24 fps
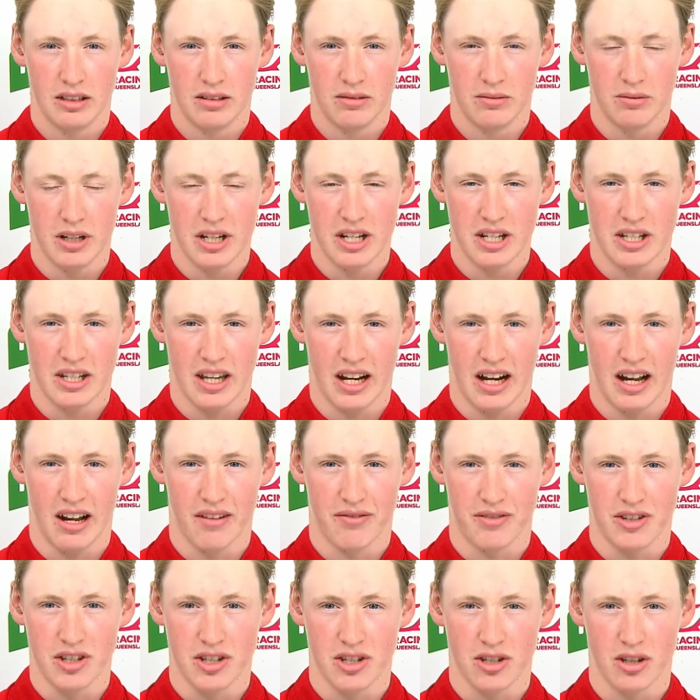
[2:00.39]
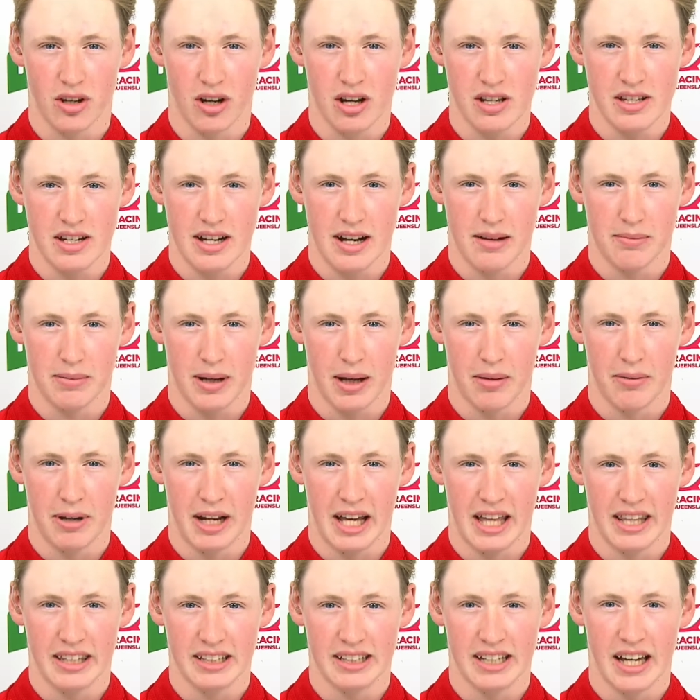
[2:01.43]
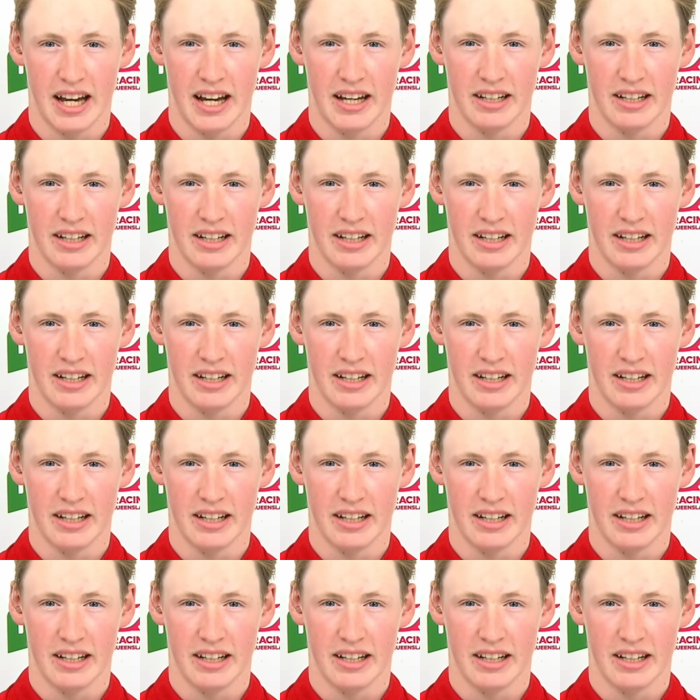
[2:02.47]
we're just going to have to size it up coming out the gate